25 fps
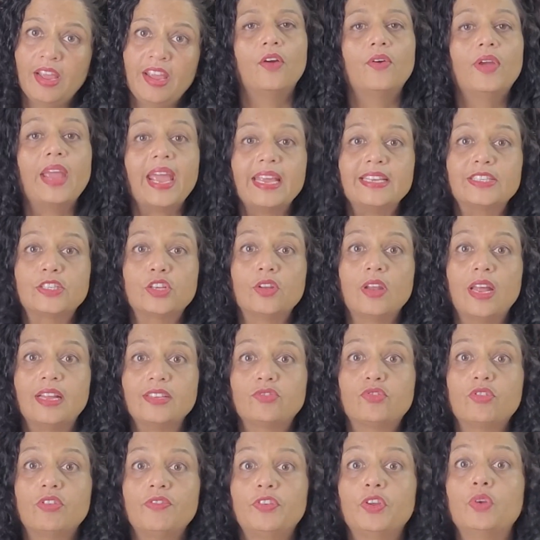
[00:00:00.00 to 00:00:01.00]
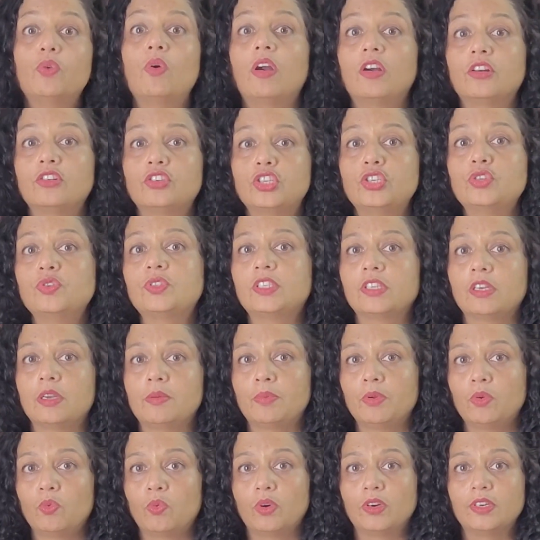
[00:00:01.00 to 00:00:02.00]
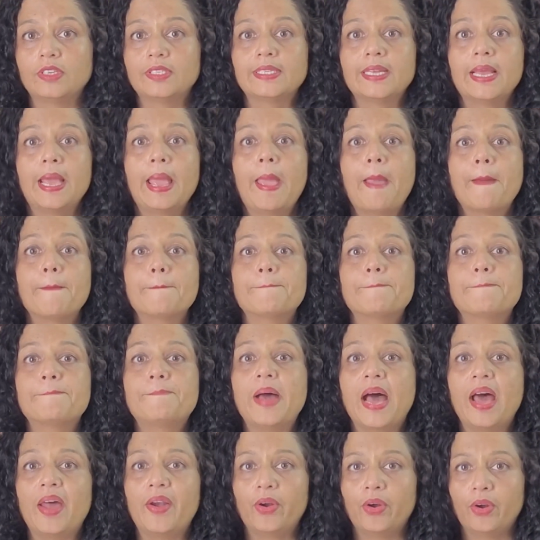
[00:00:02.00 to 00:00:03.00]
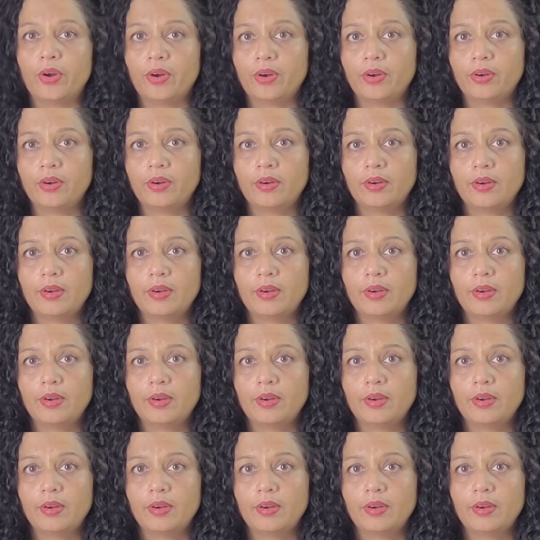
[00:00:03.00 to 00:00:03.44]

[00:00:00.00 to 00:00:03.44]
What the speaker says: Okay, so let's review our two-syllable words. Butter,